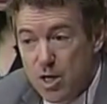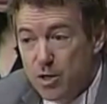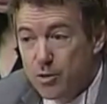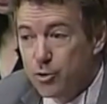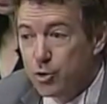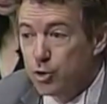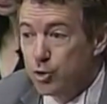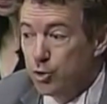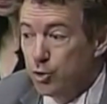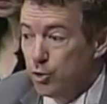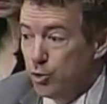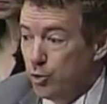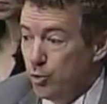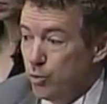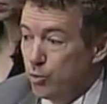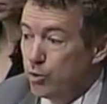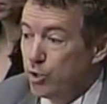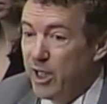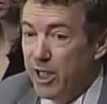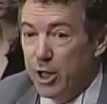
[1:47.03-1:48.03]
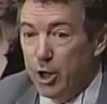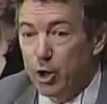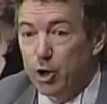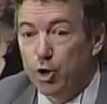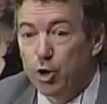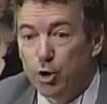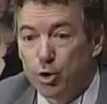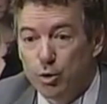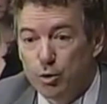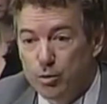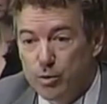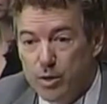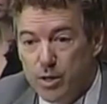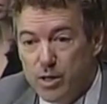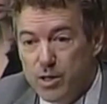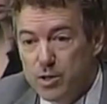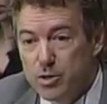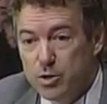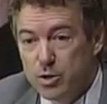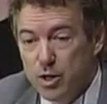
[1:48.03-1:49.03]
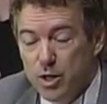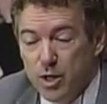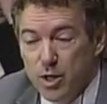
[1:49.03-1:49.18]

to encourage,